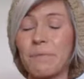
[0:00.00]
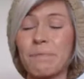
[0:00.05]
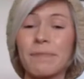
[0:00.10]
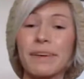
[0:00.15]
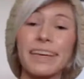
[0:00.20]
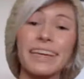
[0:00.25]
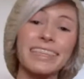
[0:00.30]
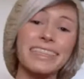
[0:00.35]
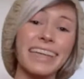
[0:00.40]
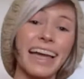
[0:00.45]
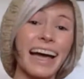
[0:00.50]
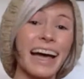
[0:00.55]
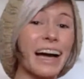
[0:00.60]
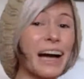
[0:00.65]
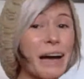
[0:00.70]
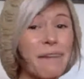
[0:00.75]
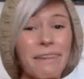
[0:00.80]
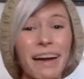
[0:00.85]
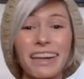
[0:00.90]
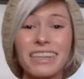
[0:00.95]
Because
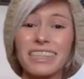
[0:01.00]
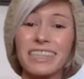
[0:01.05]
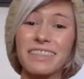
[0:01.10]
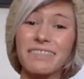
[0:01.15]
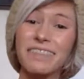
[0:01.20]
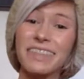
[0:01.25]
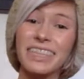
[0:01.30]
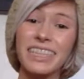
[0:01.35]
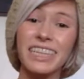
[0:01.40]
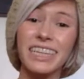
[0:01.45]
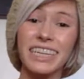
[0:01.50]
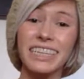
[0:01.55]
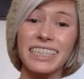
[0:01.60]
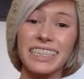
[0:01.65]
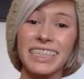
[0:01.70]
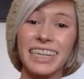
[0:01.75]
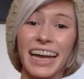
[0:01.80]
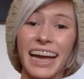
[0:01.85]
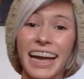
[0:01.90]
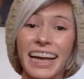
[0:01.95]
yeah, I'm actually feeling good
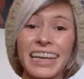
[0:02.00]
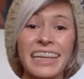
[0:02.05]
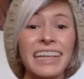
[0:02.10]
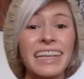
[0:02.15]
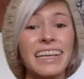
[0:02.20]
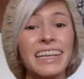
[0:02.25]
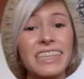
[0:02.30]
today.